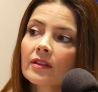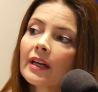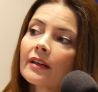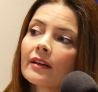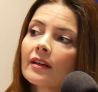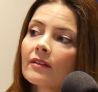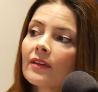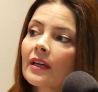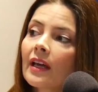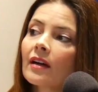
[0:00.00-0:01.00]
are handed in. If
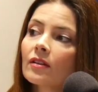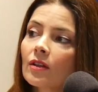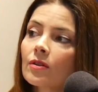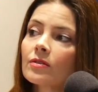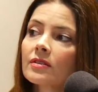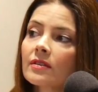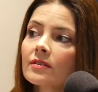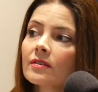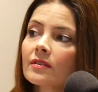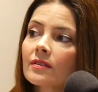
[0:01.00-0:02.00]
they can't close,
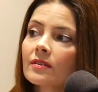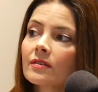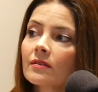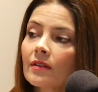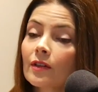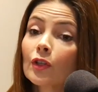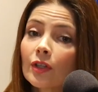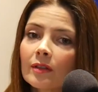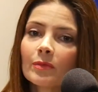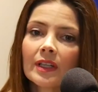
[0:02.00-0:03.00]
there
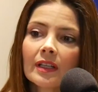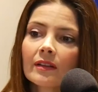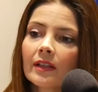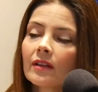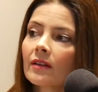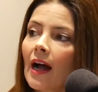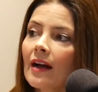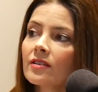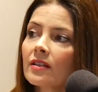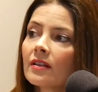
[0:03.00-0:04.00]
could be legal
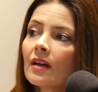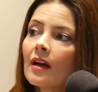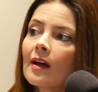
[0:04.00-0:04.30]
action.